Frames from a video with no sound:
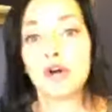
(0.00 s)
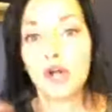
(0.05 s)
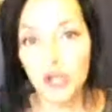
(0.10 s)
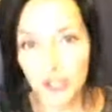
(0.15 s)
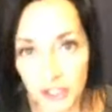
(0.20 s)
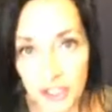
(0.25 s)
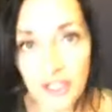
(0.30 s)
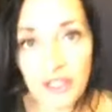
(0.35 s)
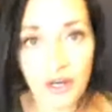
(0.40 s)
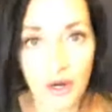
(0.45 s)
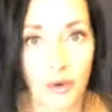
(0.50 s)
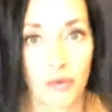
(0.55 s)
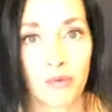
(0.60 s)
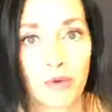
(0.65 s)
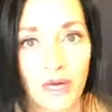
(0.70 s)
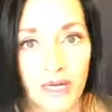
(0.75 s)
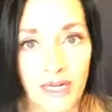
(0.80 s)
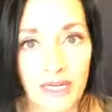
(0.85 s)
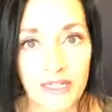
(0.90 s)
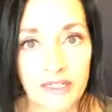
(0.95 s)
or you don't
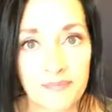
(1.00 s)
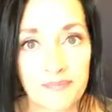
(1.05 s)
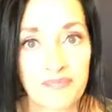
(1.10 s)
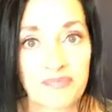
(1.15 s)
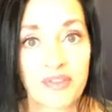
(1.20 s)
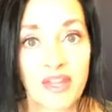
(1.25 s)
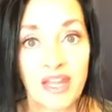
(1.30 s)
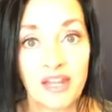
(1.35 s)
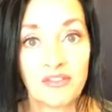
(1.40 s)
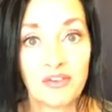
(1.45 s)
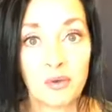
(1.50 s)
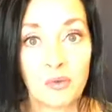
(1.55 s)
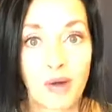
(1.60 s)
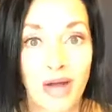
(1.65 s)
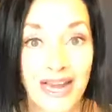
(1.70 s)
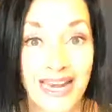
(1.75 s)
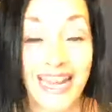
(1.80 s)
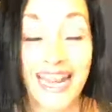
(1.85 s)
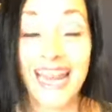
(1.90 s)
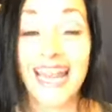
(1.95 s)
want it if you
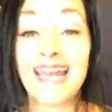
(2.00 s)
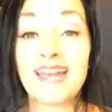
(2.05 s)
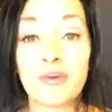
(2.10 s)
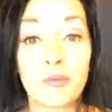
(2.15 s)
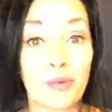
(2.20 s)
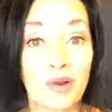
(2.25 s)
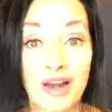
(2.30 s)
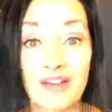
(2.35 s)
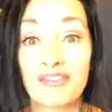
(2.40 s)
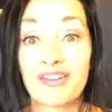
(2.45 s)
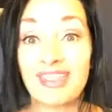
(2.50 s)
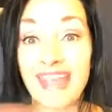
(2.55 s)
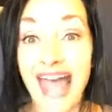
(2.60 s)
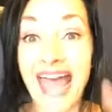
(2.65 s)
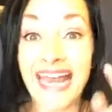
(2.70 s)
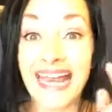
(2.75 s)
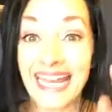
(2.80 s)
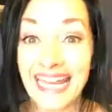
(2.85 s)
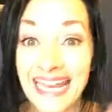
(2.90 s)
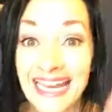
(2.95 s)
want it, whatever
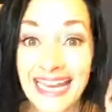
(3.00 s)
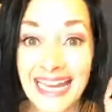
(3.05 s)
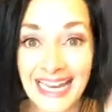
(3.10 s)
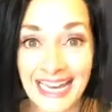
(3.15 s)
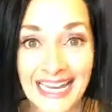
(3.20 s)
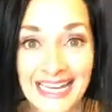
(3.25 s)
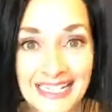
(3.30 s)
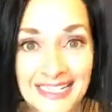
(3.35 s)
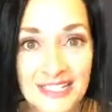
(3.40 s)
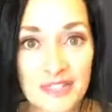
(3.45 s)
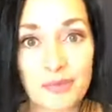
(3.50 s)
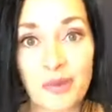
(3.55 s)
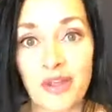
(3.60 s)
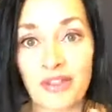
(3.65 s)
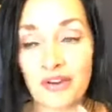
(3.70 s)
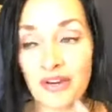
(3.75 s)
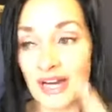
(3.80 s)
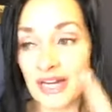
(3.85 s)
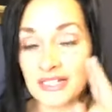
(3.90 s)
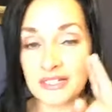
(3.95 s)
that it is,
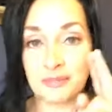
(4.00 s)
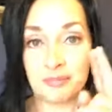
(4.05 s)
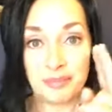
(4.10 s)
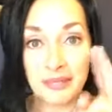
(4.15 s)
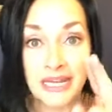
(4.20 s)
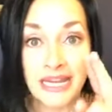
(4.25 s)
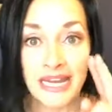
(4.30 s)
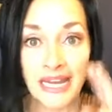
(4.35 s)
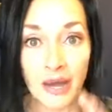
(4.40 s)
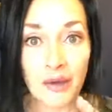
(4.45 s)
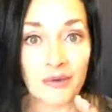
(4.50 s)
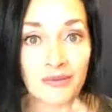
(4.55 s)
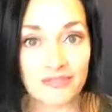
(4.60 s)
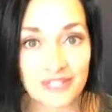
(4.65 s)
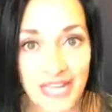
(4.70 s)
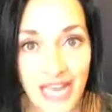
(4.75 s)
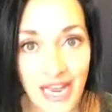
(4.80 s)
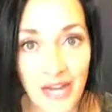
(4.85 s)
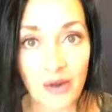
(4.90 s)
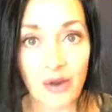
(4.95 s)
whether it's being out of
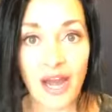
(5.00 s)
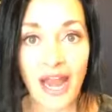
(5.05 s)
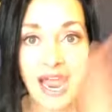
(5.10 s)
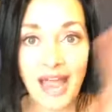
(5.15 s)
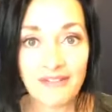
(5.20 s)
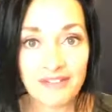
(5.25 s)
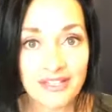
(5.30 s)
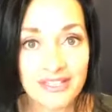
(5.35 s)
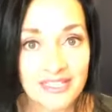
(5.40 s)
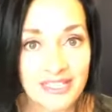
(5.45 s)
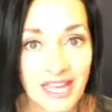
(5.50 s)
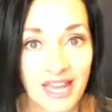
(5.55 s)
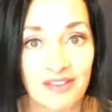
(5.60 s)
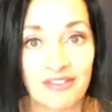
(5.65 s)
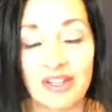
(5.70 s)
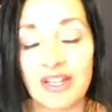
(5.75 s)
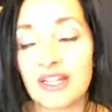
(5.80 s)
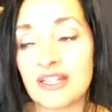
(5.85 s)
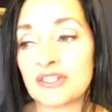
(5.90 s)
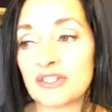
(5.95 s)
debt or having
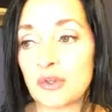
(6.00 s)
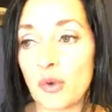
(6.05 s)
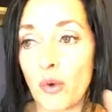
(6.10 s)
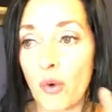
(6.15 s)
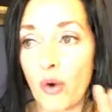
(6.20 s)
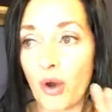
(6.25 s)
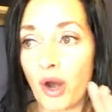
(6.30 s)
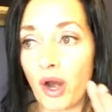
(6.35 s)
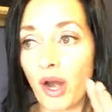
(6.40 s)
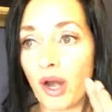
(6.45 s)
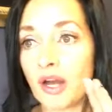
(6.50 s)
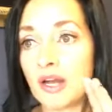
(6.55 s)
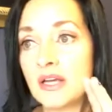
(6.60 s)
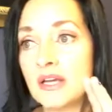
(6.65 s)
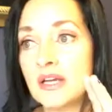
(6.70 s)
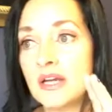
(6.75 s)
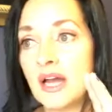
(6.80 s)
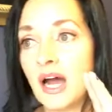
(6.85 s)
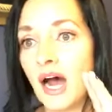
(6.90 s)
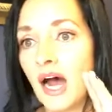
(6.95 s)
savings or
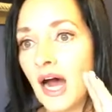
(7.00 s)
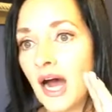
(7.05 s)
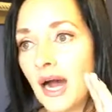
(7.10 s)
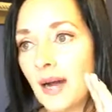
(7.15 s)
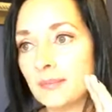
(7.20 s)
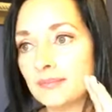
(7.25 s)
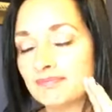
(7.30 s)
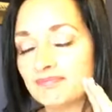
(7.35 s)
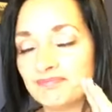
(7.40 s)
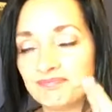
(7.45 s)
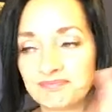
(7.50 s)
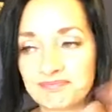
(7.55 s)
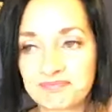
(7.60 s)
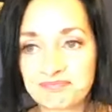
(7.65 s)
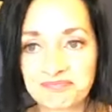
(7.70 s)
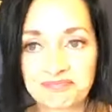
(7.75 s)
um,